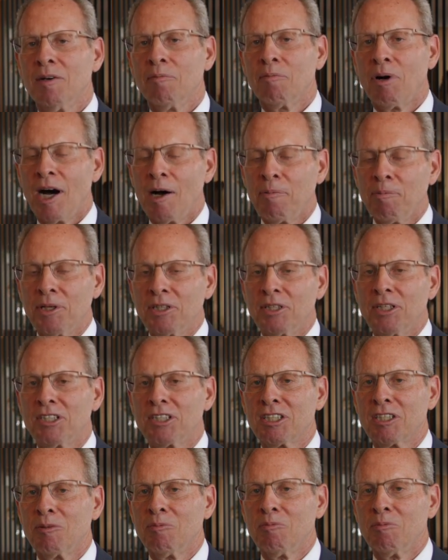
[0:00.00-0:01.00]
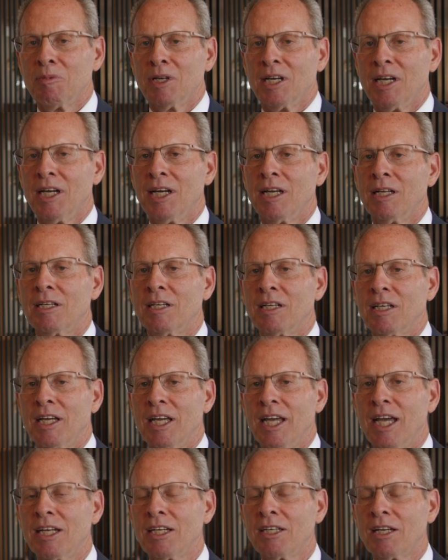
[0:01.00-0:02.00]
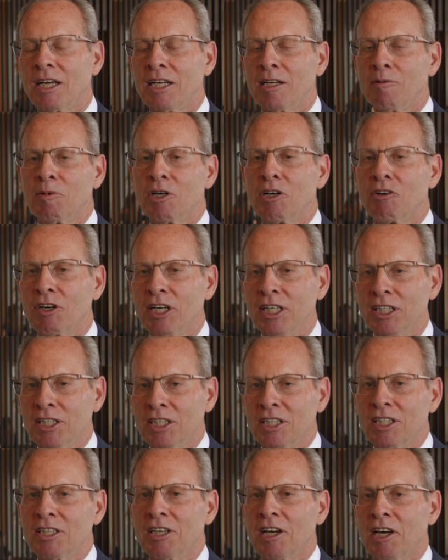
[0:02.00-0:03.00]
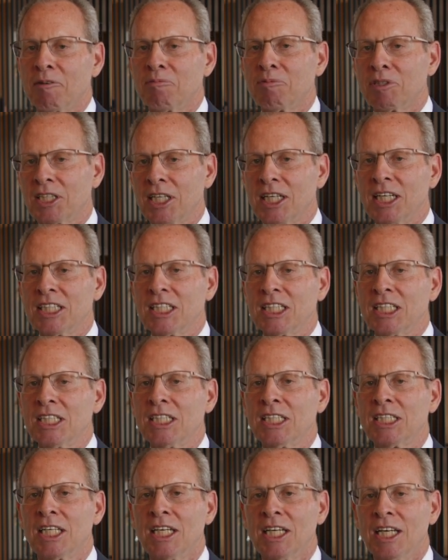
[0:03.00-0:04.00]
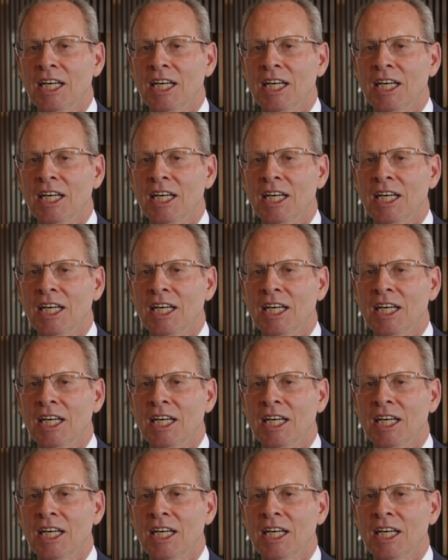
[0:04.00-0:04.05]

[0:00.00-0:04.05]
populism and anti-immigration type stances.